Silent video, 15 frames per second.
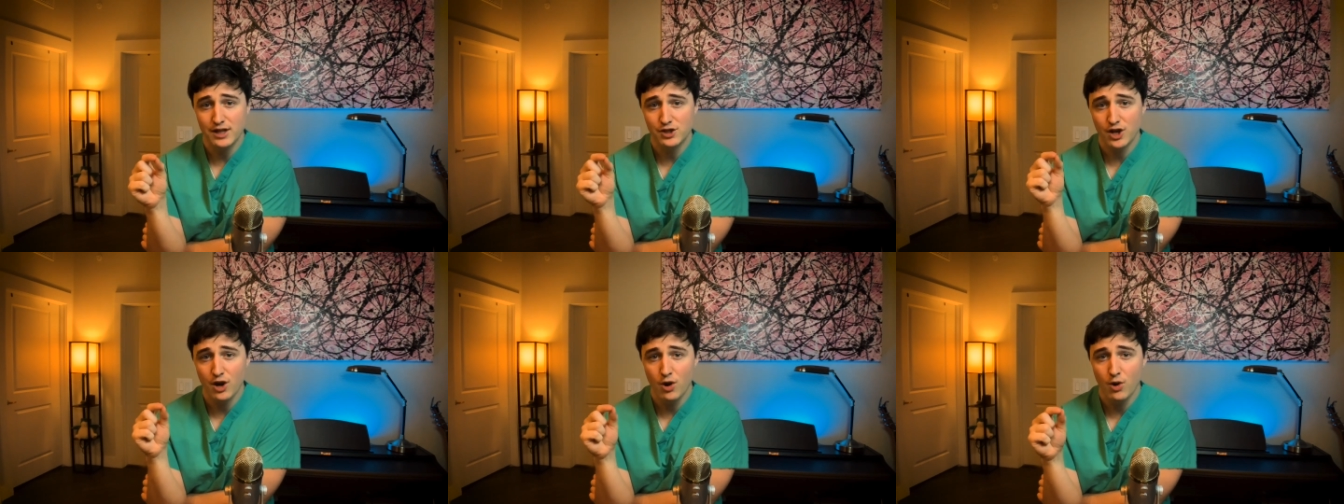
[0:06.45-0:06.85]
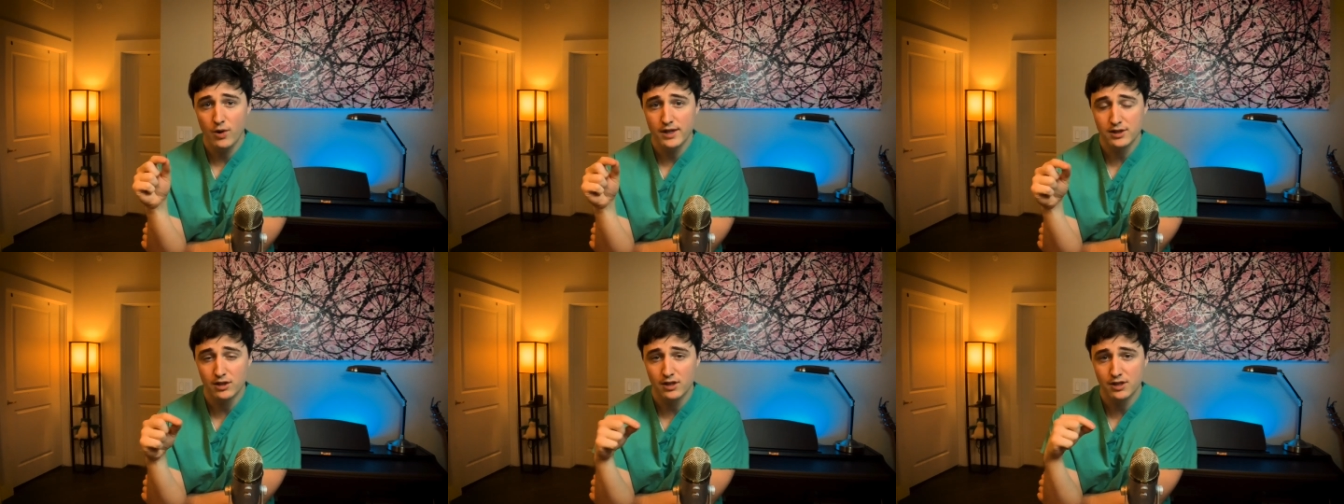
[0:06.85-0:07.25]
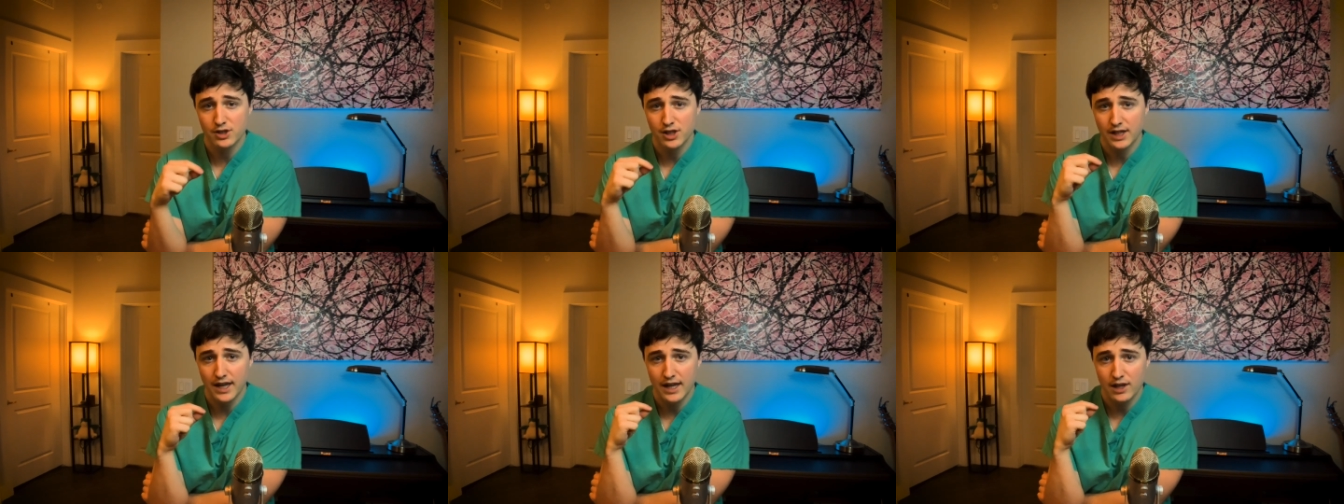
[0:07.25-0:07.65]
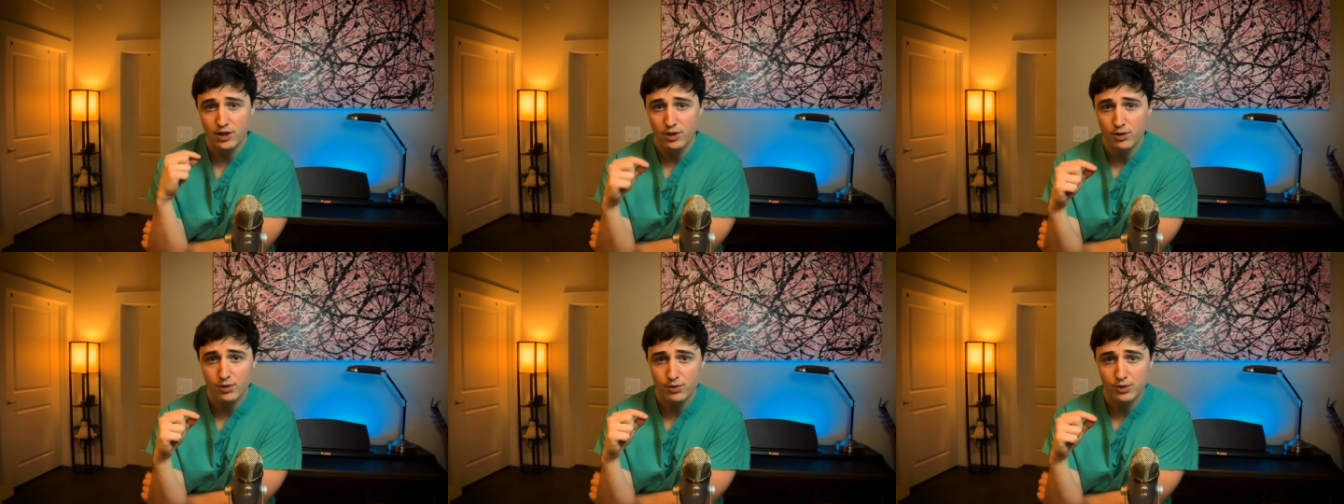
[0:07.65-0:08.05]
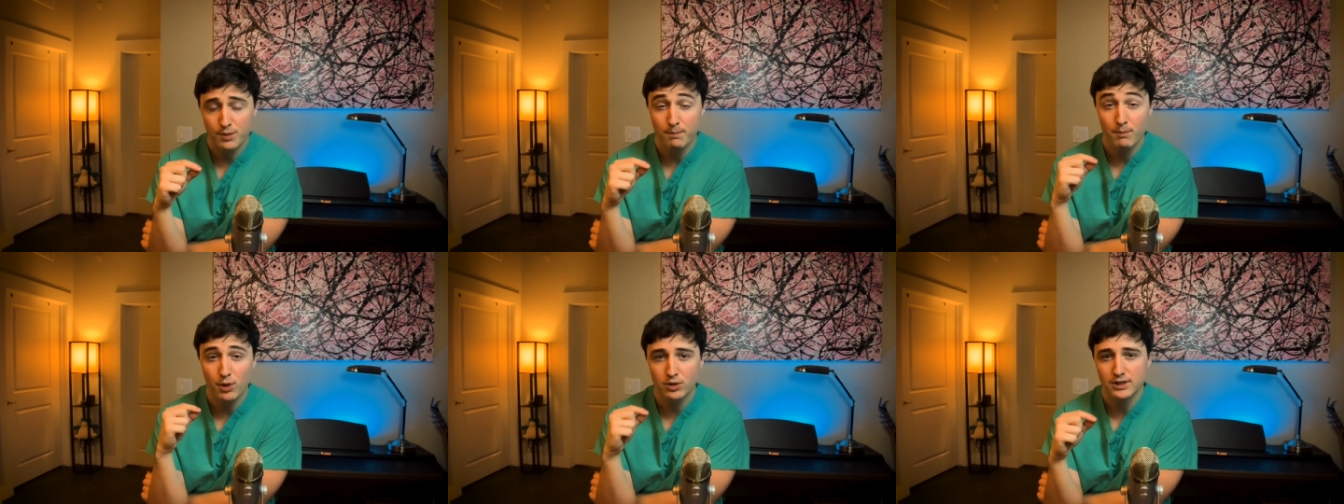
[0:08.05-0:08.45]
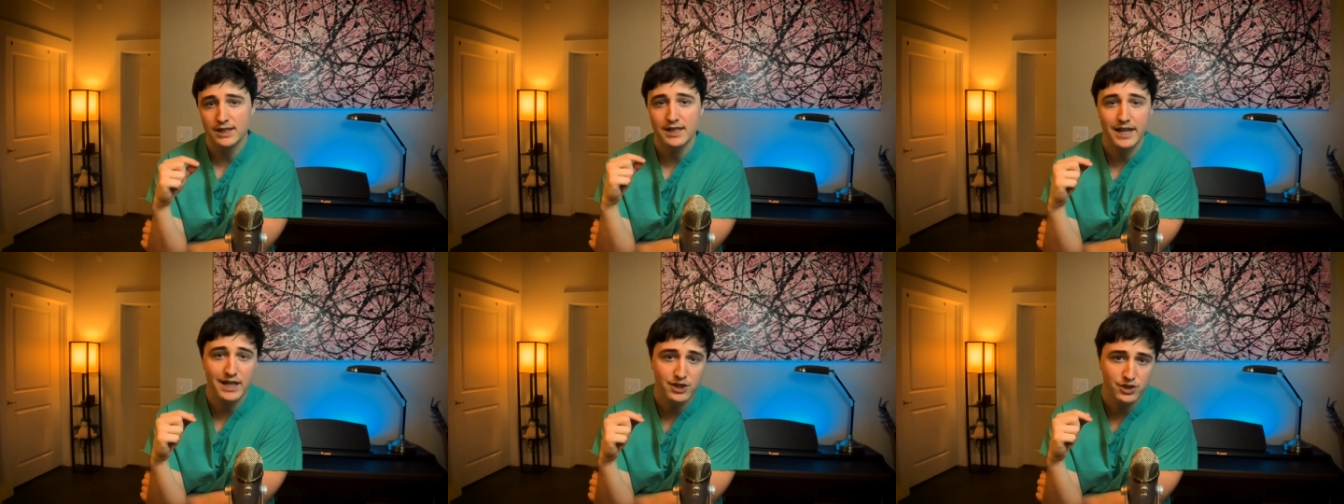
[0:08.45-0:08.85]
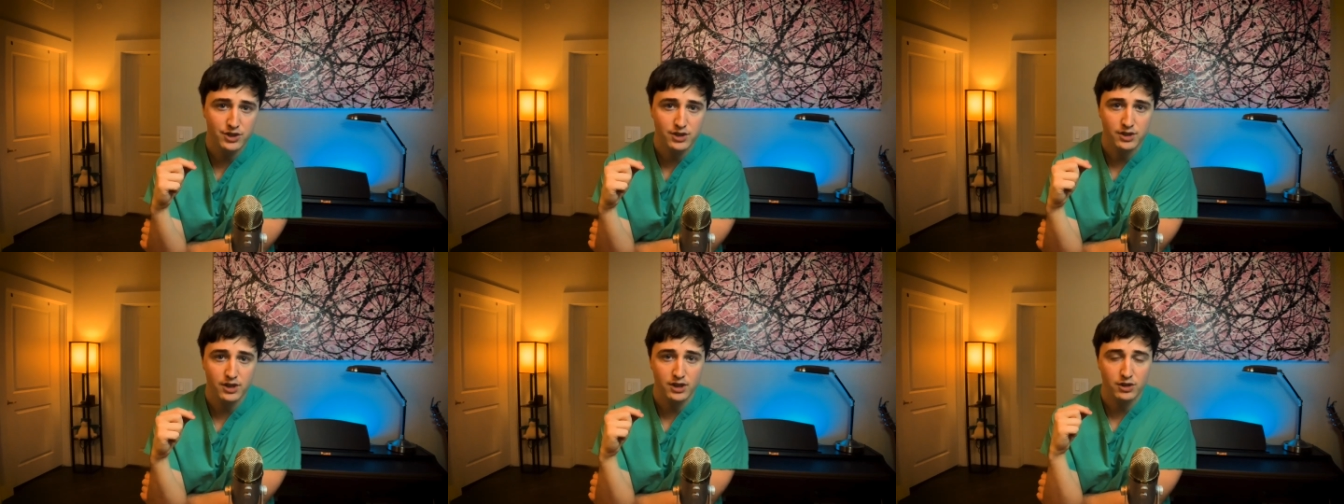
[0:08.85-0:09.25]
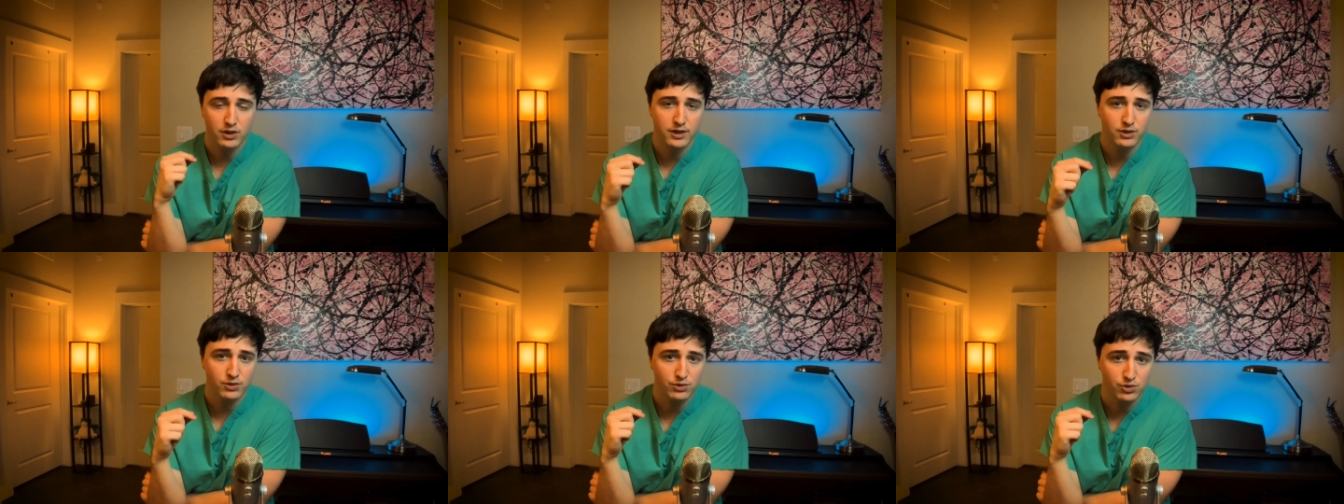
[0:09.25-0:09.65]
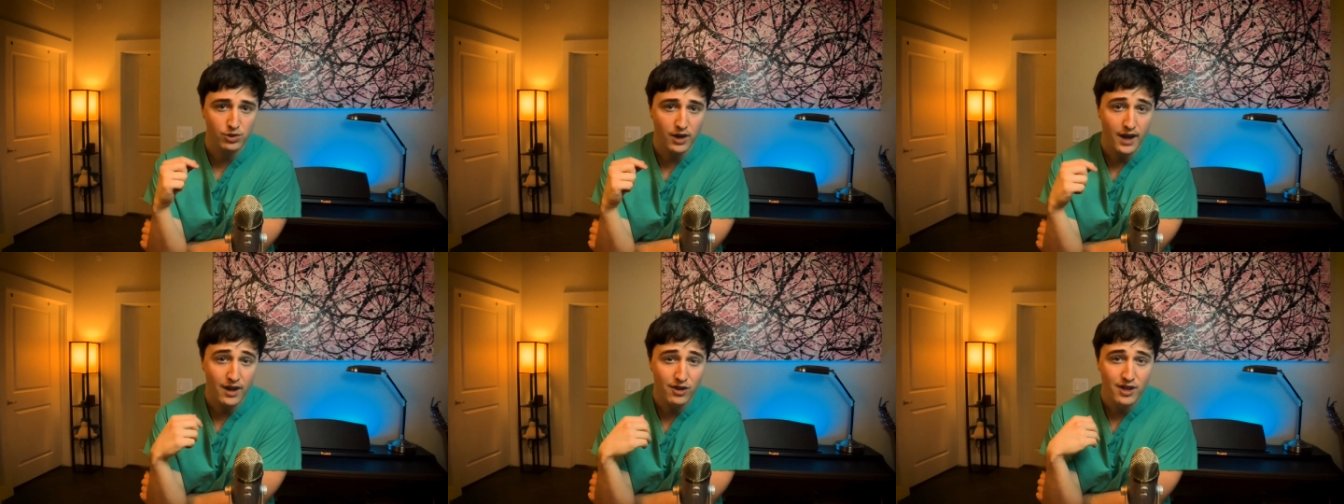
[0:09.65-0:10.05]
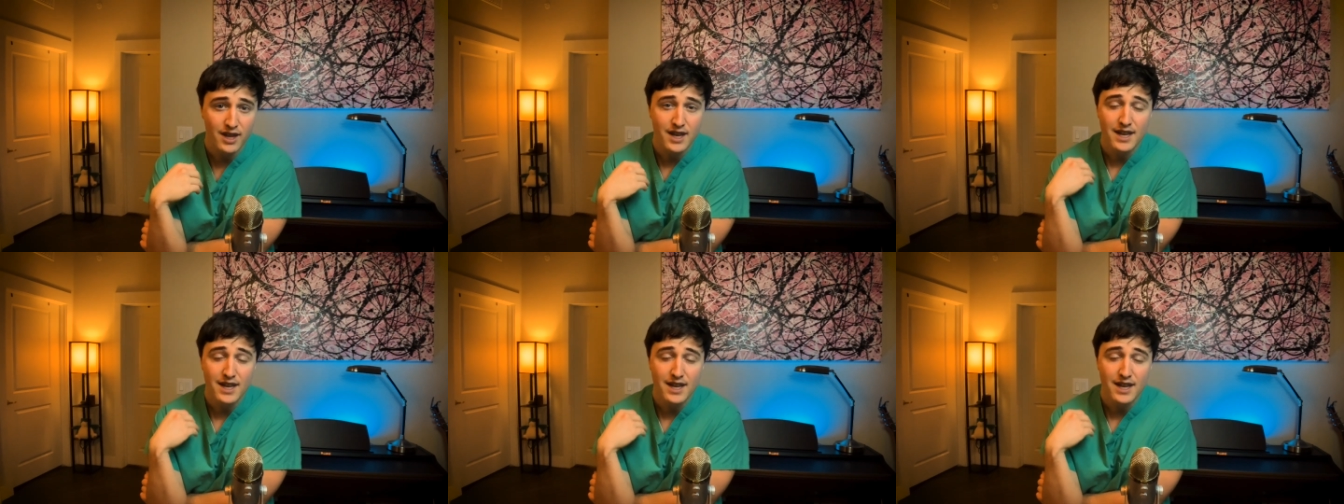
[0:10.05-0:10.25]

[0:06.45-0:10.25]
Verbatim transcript: WHO is launching a huge multi-nation clinical trial